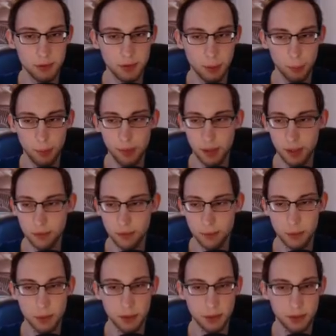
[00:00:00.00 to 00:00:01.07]
something for
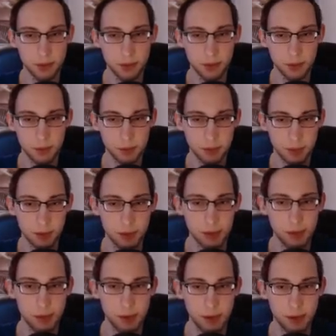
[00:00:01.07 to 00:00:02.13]
once.
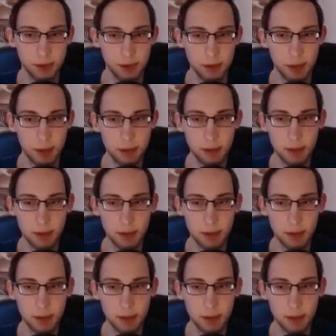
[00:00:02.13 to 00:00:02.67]
Yeah, you